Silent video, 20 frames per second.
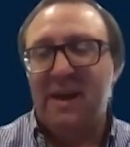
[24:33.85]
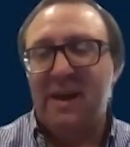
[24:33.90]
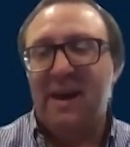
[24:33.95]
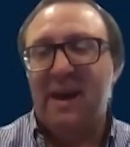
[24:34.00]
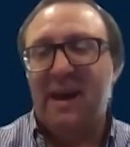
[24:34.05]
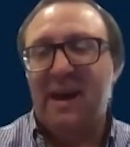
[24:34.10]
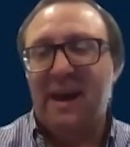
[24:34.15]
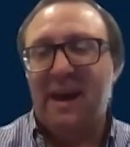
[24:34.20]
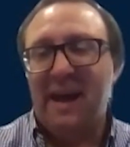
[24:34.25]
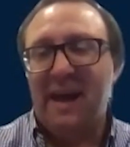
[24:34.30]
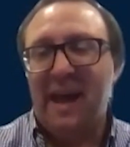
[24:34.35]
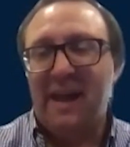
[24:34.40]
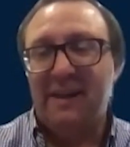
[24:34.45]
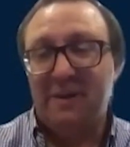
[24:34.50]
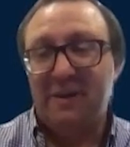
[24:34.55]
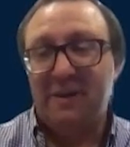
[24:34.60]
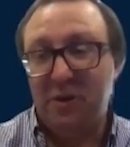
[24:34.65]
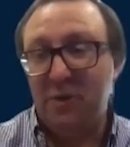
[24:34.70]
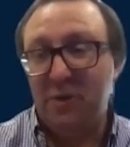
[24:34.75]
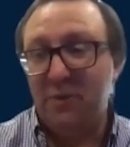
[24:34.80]
And
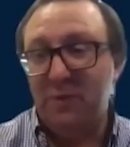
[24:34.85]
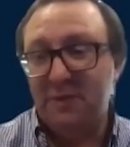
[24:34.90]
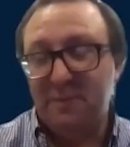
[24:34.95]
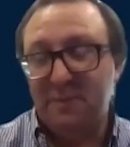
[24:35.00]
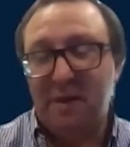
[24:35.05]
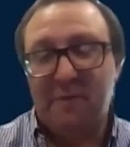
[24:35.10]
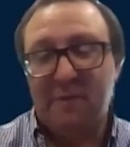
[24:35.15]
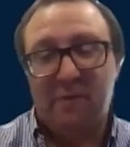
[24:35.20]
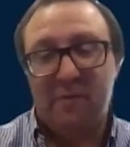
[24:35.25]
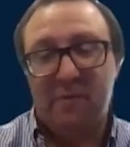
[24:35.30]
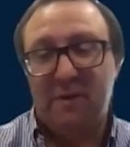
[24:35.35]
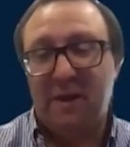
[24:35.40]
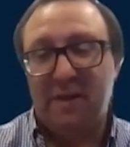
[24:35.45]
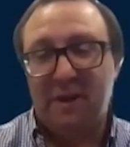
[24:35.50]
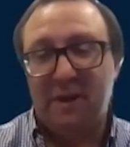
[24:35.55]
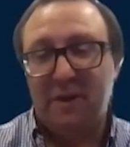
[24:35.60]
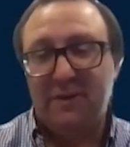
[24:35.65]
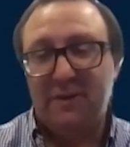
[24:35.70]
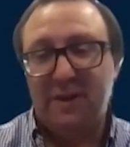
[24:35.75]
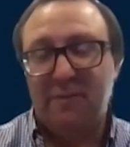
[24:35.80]
you as a platform, I
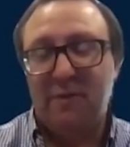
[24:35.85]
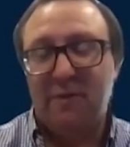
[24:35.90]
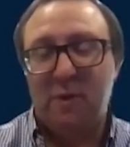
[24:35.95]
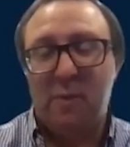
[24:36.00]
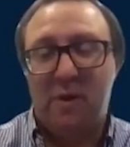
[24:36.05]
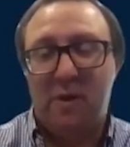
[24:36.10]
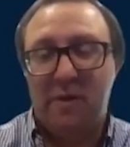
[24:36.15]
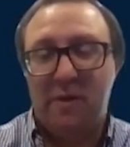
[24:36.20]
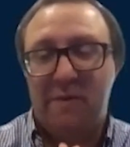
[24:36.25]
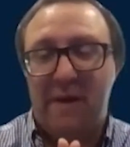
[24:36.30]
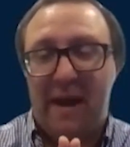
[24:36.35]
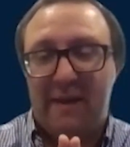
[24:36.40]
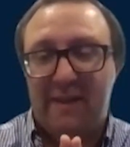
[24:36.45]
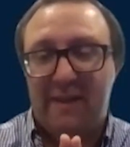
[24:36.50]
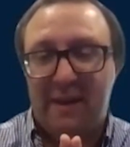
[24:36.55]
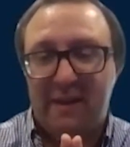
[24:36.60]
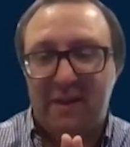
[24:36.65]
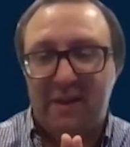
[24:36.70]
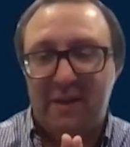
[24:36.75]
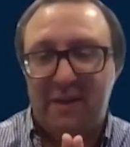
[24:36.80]
think you said it really well, the fact
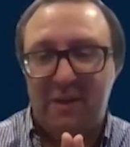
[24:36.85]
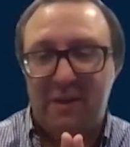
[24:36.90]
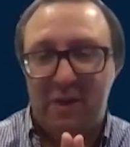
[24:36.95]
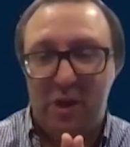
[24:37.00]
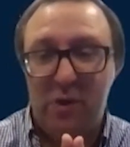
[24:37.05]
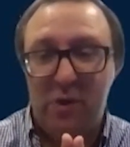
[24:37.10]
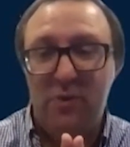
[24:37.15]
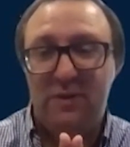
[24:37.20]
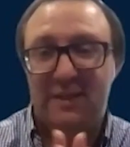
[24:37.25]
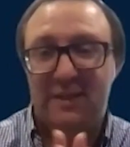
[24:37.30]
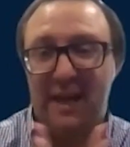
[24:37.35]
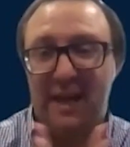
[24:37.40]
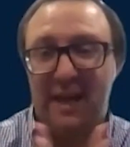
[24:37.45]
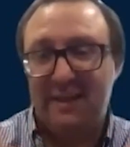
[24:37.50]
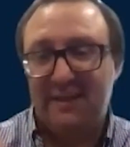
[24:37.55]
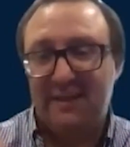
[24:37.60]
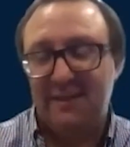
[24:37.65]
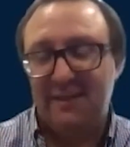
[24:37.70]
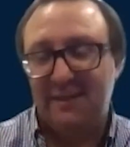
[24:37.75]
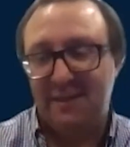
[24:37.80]
that the use
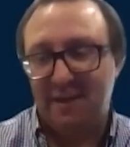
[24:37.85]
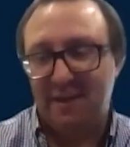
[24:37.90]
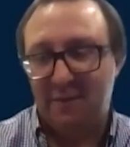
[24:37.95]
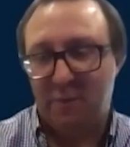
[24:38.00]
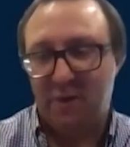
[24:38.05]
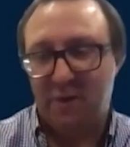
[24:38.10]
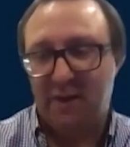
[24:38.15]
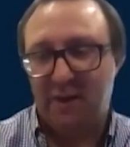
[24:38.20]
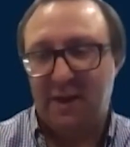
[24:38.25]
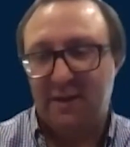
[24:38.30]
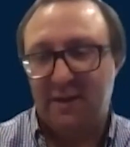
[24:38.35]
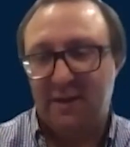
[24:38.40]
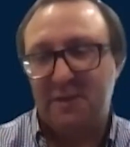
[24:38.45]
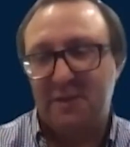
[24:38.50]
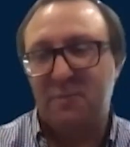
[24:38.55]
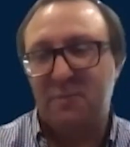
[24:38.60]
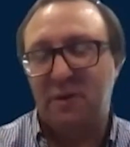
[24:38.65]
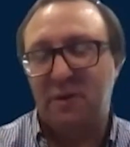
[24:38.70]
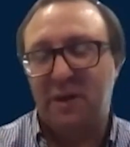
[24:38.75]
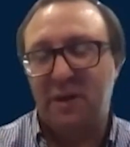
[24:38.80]
cases of what a
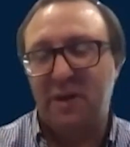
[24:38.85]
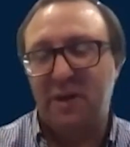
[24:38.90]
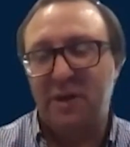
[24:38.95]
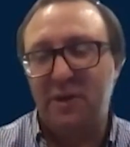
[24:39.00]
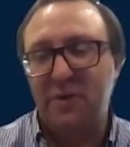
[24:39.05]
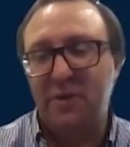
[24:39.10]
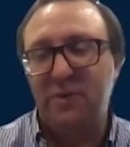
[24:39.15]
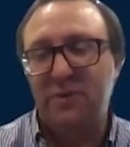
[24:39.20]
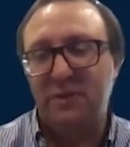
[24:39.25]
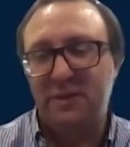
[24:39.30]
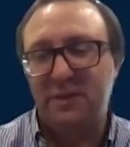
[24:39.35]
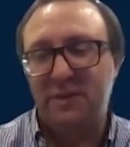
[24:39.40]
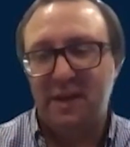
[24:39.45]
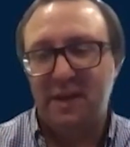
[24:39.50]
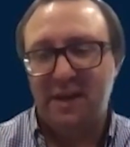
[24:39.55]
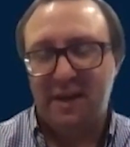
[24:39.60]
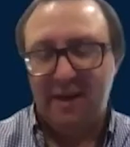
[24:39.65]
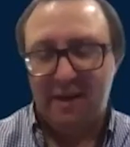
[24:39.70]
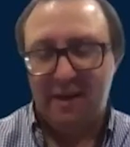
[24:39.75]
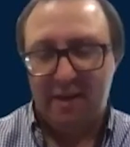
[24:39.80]
customer can use
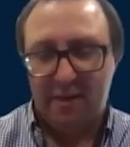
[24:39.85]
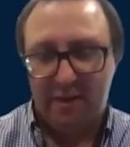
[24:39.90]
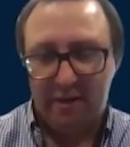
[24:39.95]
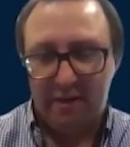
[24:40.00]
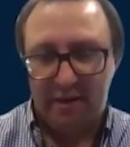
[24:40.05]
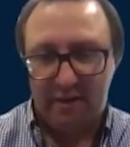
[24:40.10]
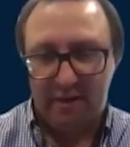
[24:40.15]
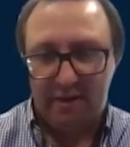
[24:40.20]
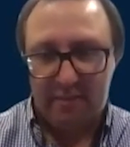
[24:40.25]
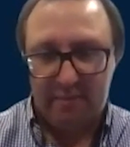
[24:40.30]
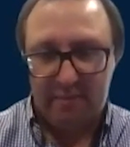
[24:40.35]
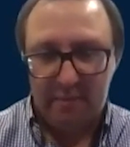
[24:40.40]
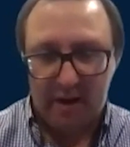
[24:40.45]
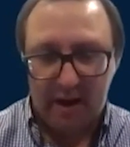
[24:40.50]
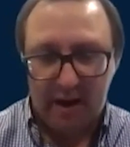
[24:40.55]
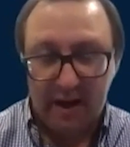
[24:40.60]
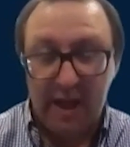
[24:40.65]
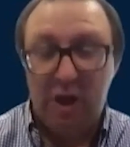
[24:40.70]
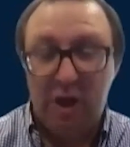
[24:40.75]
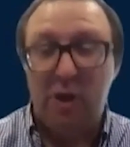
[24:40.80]

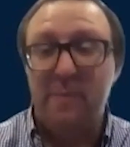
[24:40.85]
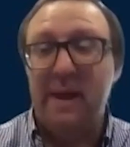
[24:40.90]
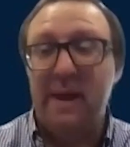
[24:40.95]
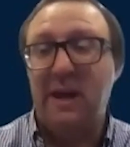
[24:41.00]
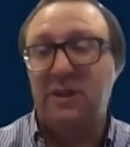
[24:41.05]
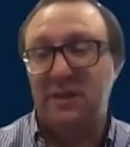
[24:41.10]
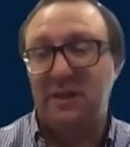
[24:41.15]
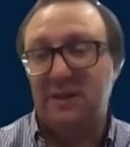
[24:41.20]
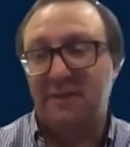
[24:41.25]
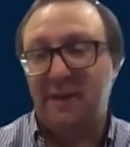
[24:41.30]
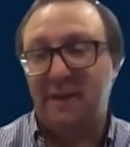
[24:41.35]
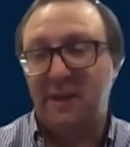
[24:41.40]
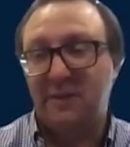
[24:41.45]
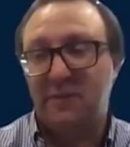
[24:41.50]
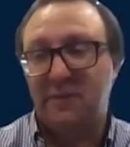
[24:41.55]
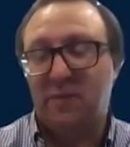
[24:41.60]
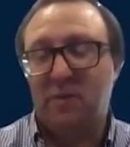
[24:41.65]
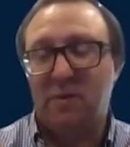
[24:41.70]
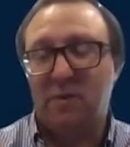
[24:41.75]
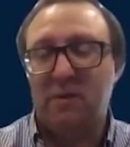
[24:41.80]
the incubation device
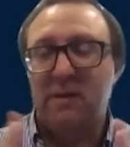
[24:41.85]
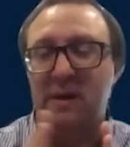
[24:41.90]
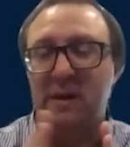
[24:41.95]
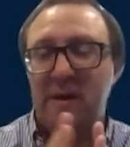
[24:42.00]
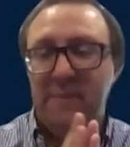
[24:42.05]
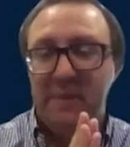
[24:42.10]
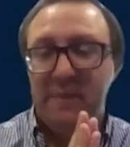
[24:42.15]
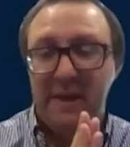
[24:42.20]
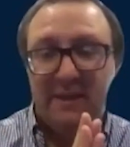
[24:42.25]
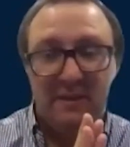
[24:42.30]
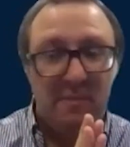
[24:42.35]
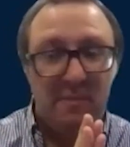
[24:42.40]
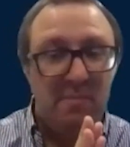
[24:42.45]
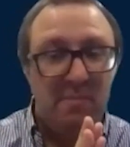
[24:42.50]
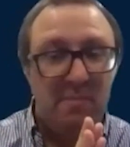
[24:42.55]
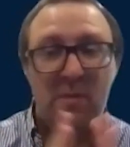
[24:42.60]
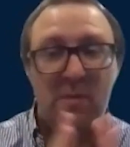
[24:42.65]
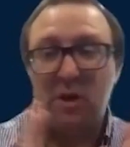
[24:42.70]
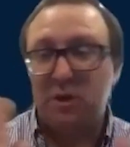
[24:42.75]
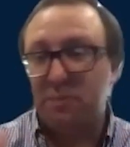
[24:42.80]
for is a
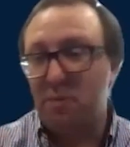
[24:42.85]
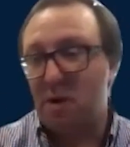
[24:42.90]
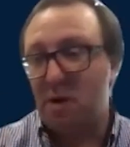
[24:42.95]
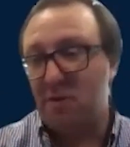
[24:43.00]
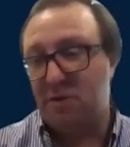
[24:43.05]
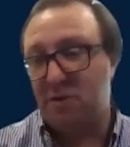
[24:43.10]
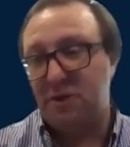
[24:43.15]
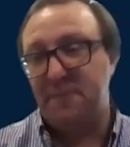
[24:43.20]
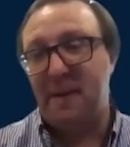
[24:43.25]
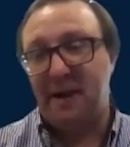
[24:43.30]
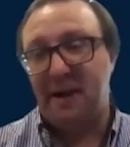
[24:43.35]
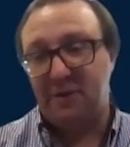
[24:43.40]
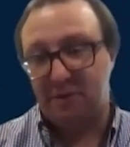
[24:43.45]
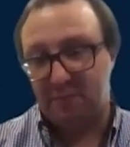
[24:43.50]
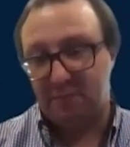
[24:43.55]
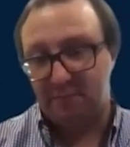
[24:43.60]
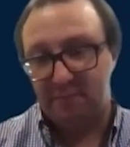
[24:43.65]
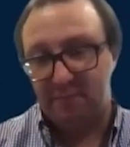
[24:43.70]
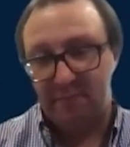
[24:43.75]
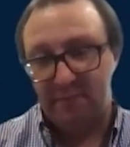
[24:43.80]
much broader
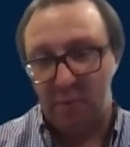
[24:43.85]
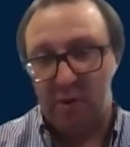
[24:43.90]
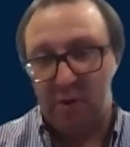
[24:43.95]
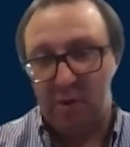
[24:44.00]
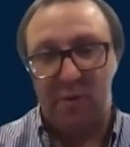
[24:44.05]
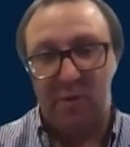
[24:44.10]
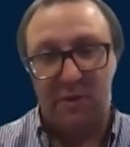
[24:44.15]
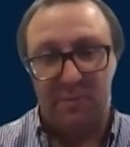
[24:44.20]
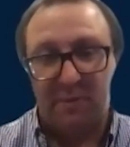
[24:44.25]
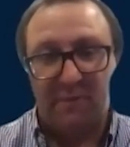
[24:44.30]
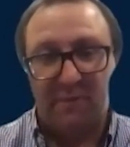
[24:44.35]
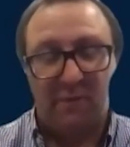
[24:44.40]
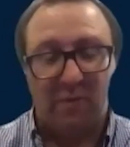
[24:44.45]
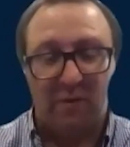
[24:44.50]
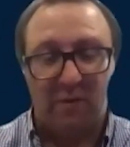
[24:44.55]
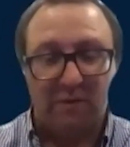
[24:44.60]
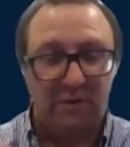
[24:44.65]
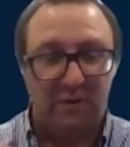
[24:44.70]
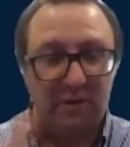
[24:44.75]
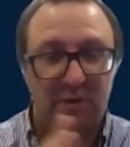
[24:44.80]
spectrum than what it was
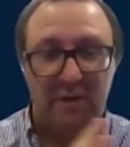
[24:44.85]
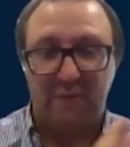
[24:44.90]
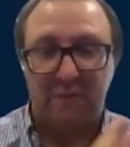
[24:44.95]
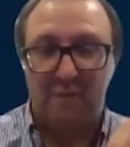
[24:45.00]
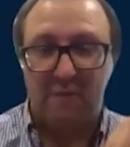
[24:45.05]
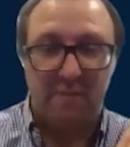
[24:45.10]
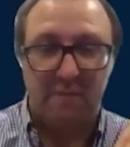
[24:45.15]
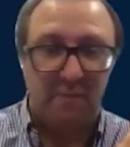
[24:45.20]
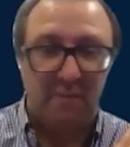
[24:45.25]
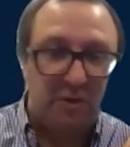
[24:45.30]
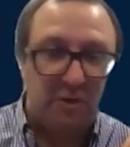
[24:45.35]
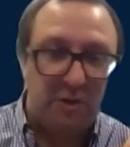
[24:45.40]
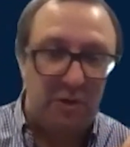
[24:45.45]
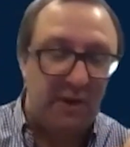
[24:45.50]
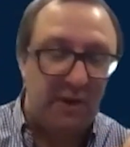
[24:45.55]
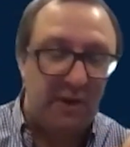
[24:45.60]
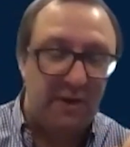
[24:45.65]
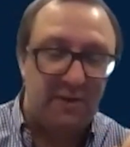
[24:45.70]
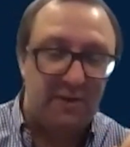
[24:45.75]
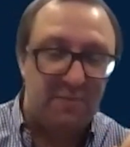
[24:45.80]
before, from
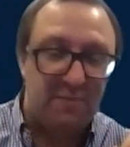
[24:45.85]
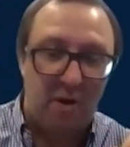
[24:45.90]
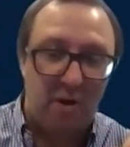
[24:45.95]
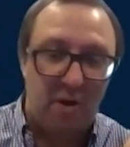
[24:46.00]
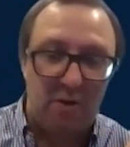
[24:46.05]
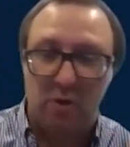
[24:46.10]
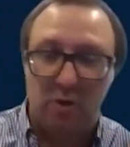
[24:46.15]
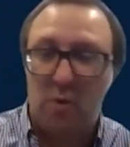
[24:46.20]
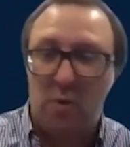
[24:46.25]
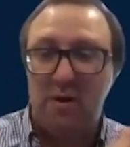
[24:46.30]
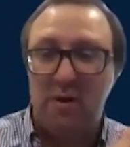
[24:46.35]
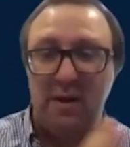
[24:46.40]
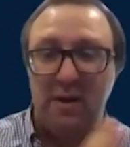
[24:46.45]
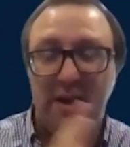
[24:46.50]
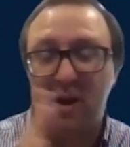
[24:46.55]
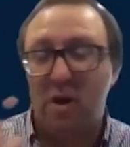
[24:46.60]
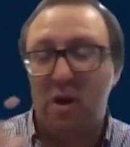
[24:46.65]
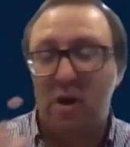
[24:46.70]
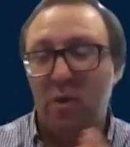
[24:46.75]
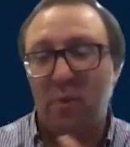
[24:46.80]
doing a smaller quantity
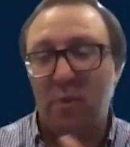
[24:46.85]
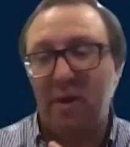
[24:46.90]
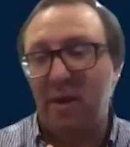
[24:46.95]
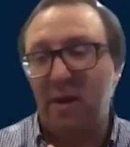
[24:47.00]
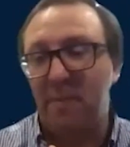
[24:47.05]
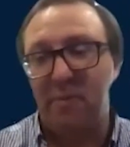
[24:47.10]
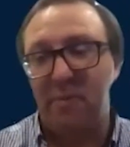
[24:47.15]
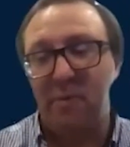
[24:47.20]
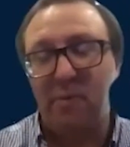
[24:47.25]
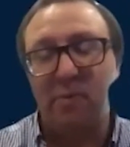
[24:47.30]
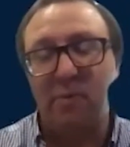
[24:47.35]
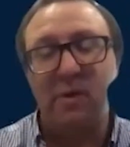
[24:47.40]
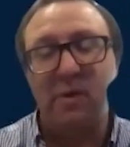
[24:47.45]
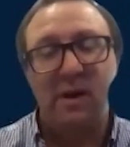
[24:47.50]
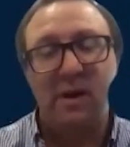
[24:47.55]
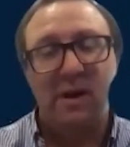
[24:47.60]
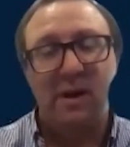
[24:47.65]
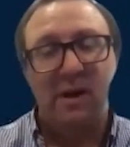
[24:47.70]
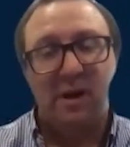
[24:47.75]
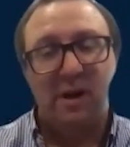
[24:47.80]
all the way up through
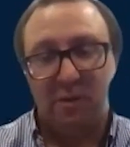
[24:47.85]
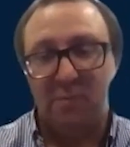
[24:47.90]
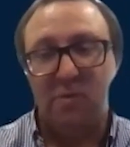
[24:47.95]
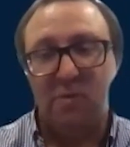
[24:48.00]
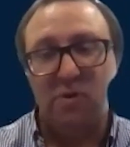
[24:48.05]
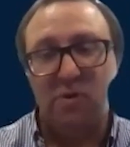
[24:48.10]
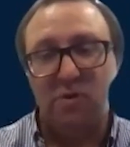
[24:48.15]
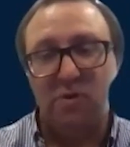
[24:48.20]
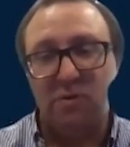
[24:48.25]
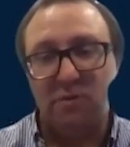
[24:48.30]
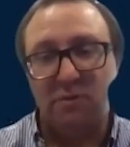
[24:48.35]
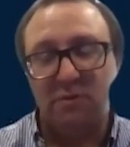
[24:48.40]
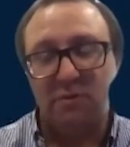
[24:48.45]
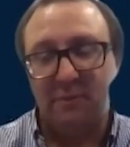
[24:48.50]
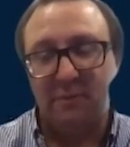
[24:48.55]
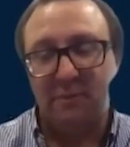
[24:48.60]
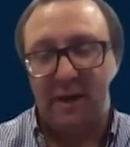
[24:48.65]
commercial